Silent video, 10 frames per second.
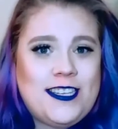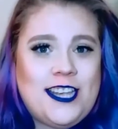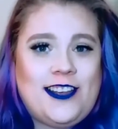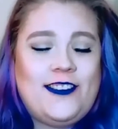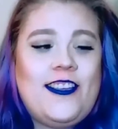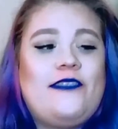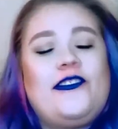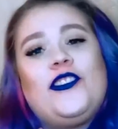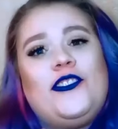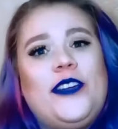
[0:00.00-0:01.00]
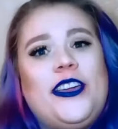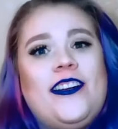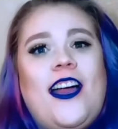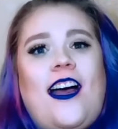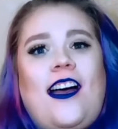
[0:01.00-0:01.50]
channel if you're new
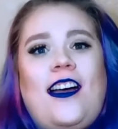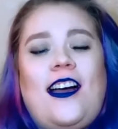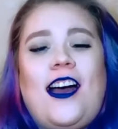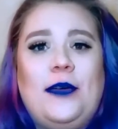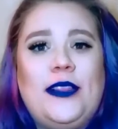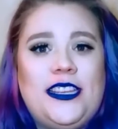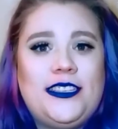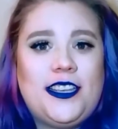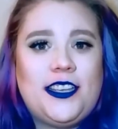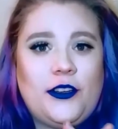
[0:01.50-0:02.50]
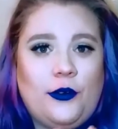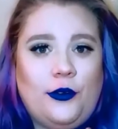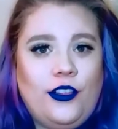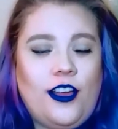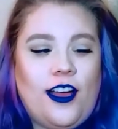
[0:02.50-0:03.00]
here. I'm Alicia
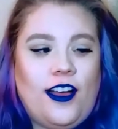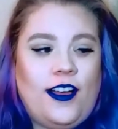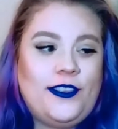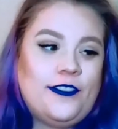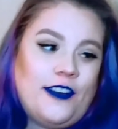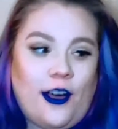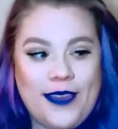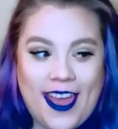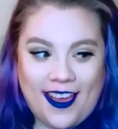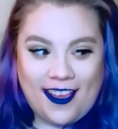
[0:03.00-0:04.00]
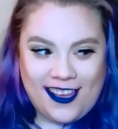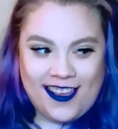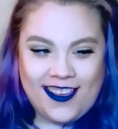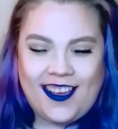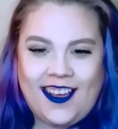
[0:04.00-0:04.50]
Nicole. You can call me Allie.